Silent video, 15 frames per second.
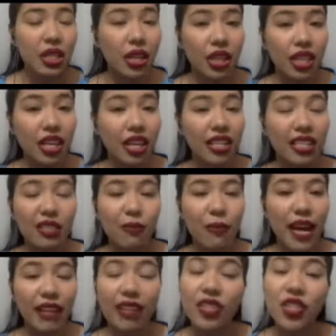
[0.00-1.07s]
you think it's
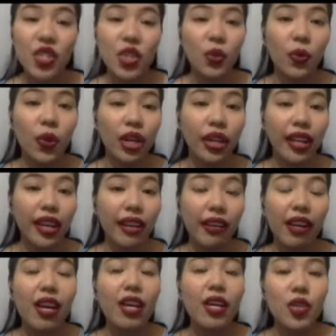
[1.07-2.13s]
bad? And so on and
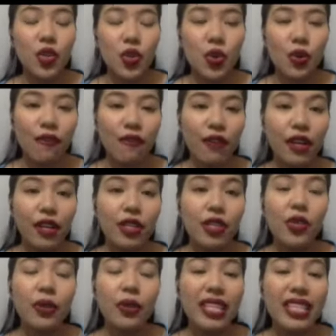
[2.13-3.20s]
so forth.
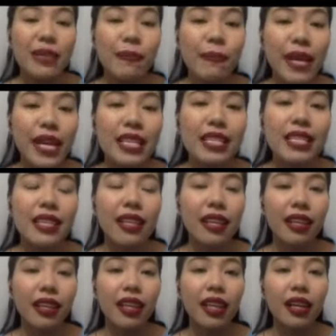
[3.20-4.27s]
So it's best
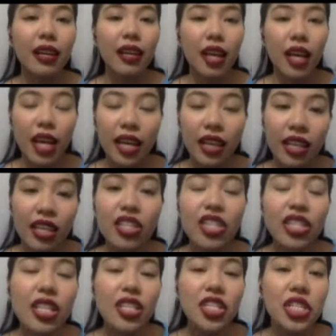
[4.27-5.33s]
that in the
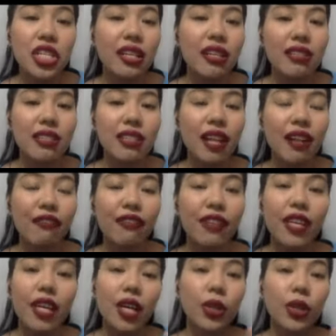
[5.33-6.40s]
introduction itself,
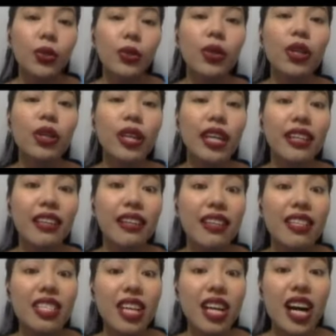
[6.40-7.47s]
you already
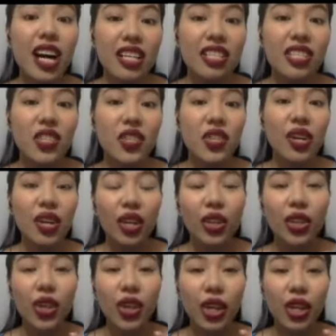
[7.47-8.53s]
discuss
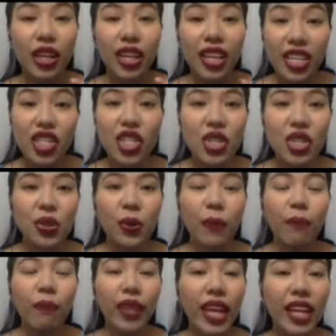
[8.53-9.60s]
your
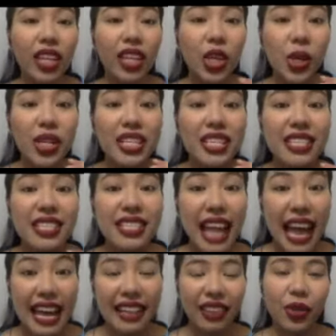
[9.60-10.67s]
issue and your
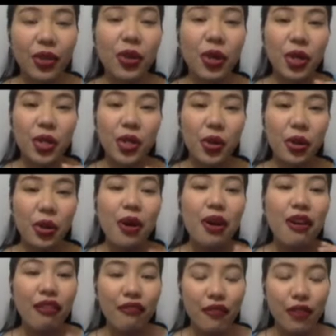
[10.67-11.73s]
stand or your
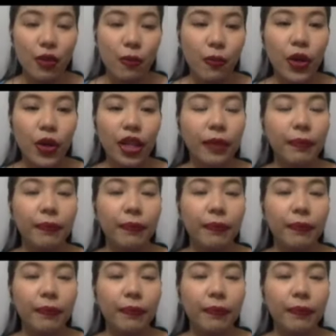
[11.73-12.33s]
viewpoint.